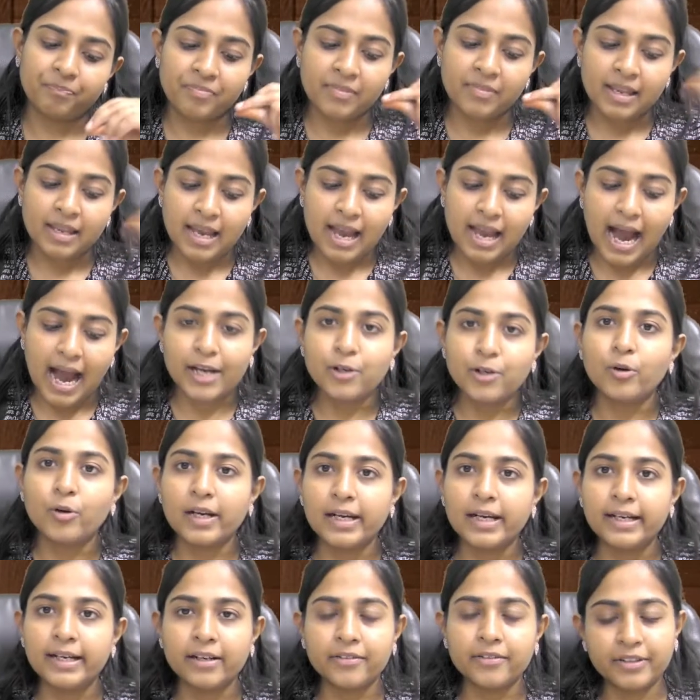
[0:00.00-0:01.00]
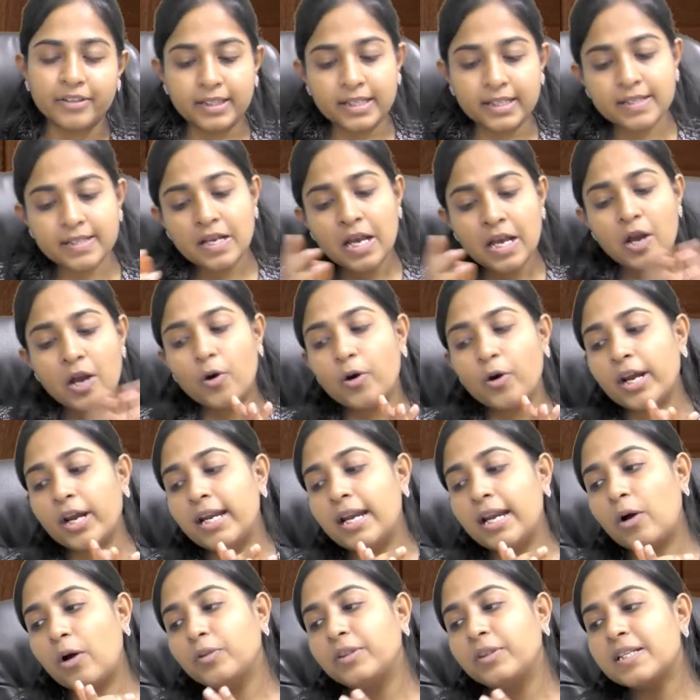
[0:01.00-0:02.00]
Are you clear with this? Okay, now
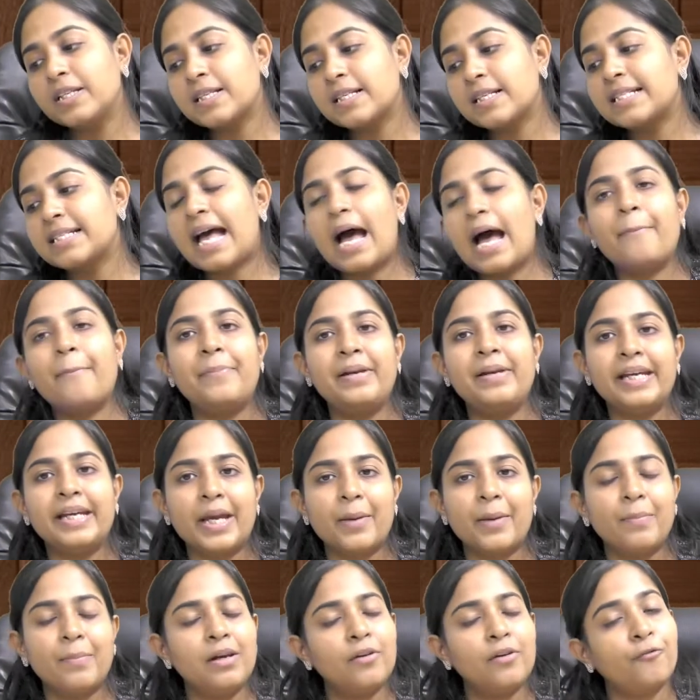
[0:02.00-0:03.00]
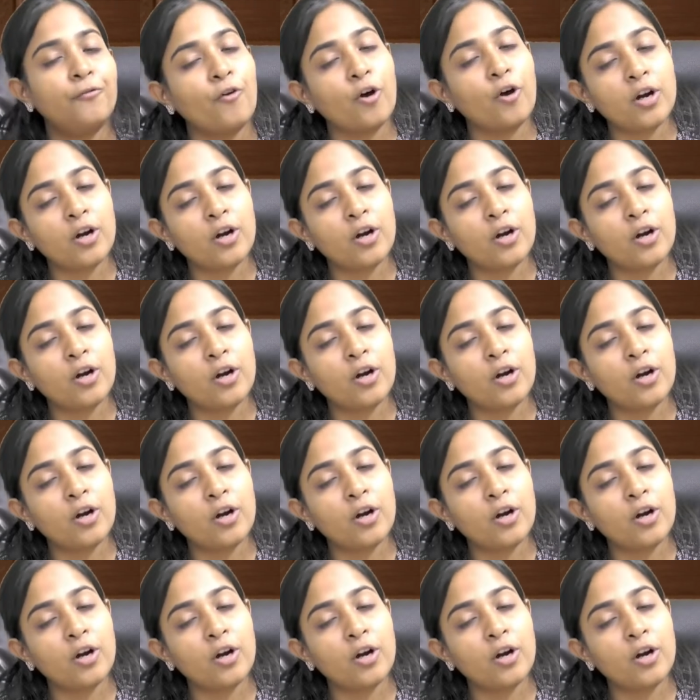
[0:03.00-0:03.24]
this is applicable for